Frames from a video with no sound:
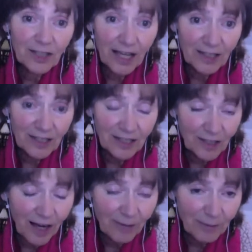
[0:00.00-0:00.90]
changing
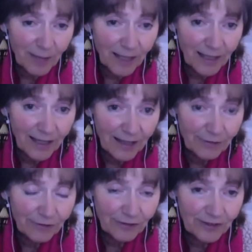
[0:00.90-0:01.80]
time in my life.
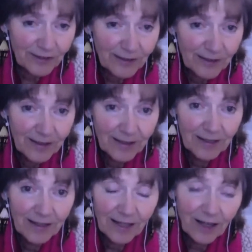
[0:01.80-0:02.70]

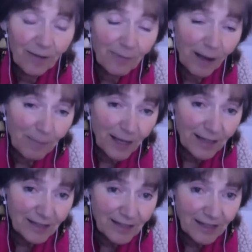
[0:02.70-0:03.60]
I got my
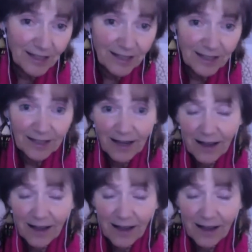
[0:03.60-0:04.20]
PhD.